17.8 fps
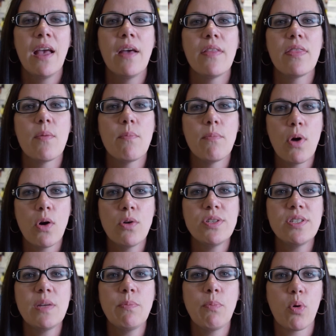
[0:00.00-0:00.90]
The
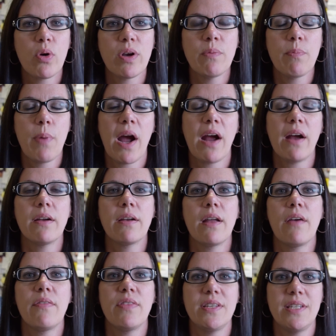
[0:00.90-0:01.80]
most important part
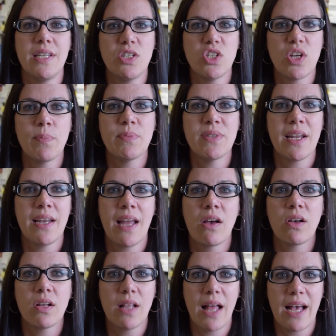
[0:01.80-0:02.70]
of the Teach Upside
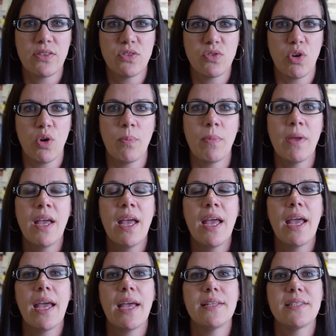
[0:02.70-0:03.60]
Down classroom
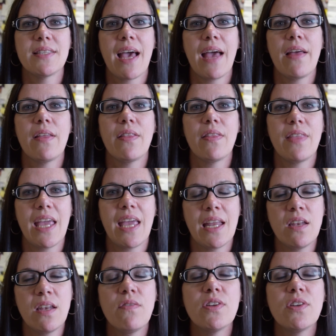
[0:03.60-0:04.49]
is that the
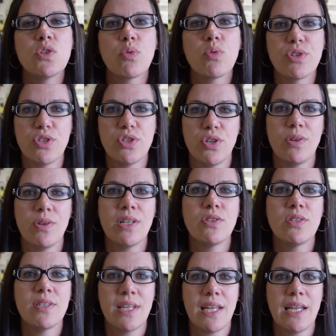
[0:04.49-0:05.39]
individual
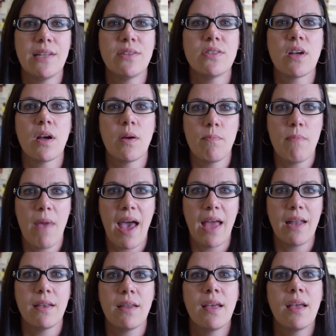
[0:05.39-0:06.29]
students' needs are
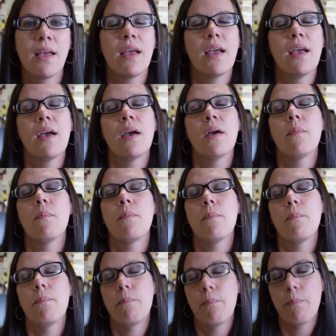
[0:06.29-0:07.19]
met
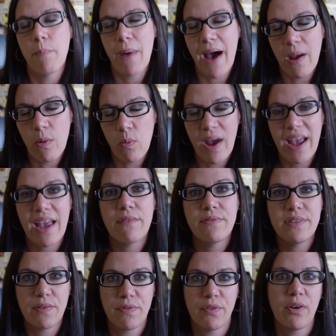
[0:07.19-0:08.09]
by way of
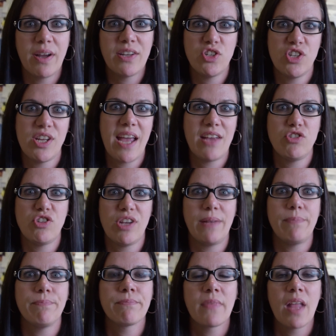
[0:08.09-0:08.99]

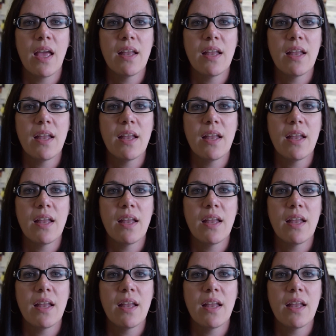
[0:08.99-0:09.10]
differentiation.